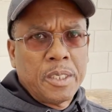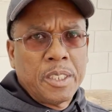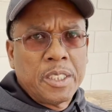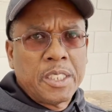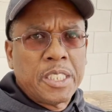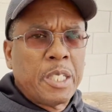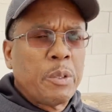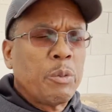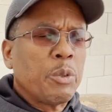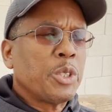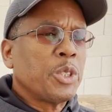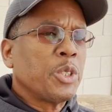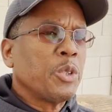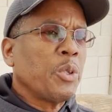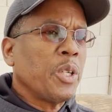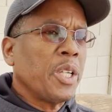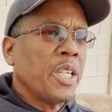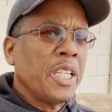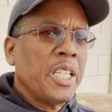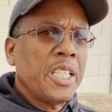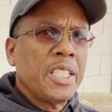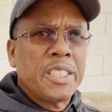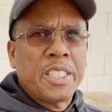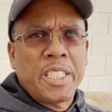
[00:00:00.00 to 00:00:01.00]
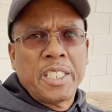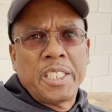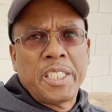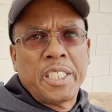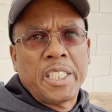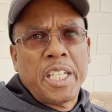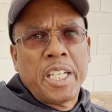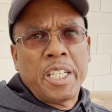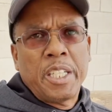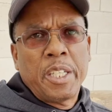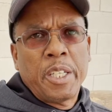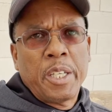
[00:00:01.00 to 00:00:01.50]
They would do anything to
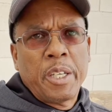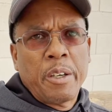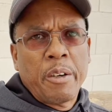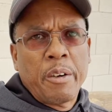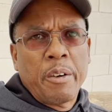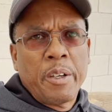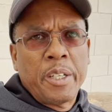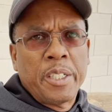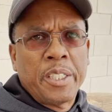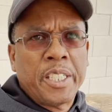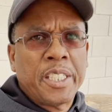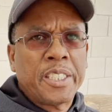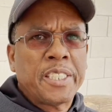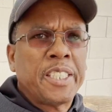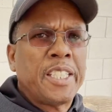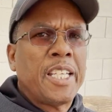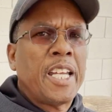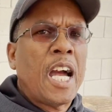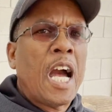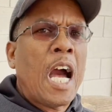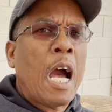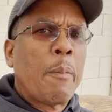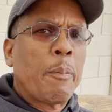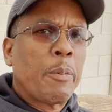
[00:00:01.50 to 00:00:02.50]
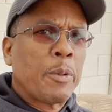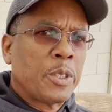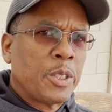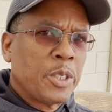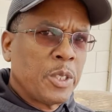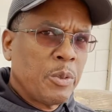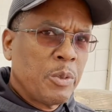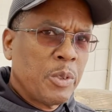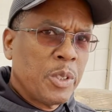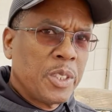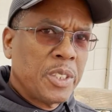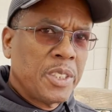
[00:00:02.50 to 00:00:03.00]
get here and to get the
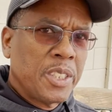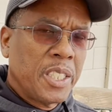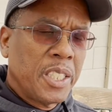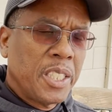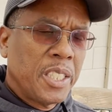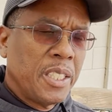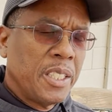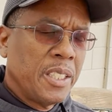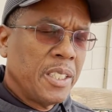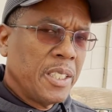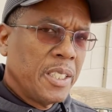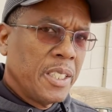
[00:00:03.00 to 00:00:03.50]
opportunity